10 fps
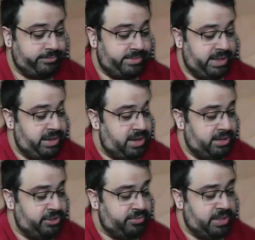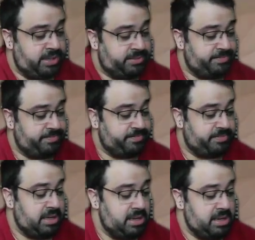Did not do well.
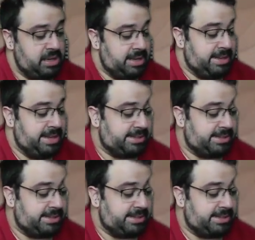This